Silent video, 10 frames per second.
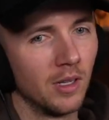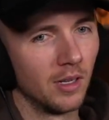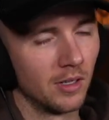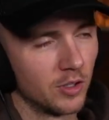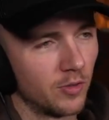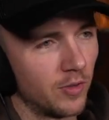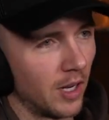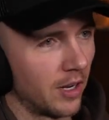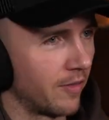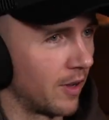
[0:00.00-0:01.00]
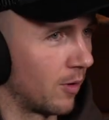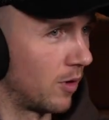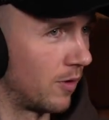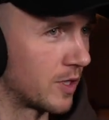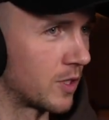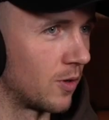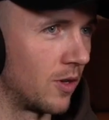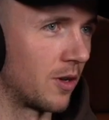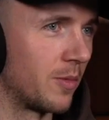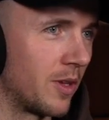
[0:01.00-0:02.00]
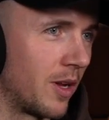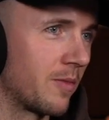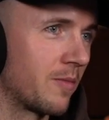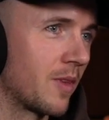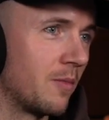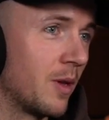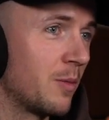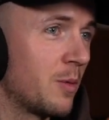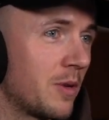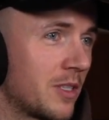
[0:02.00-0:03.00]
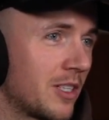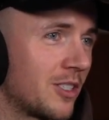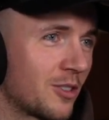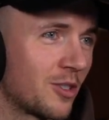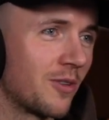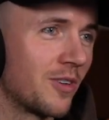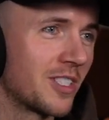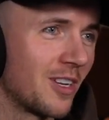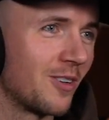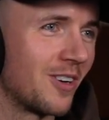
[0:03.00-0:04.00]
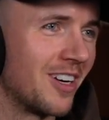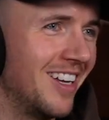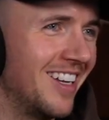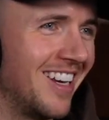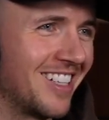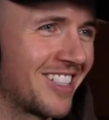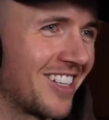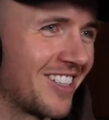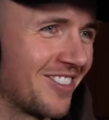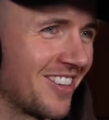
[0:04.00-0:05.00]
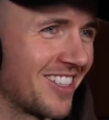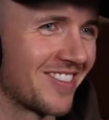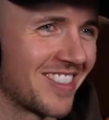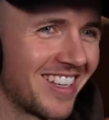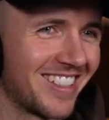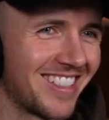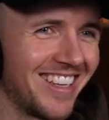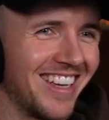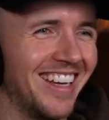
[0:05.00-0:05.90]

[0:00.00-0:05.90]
I just feel like I've hit a wall for so long and like, maybe my testosterone is low. And actually I do need some TRT.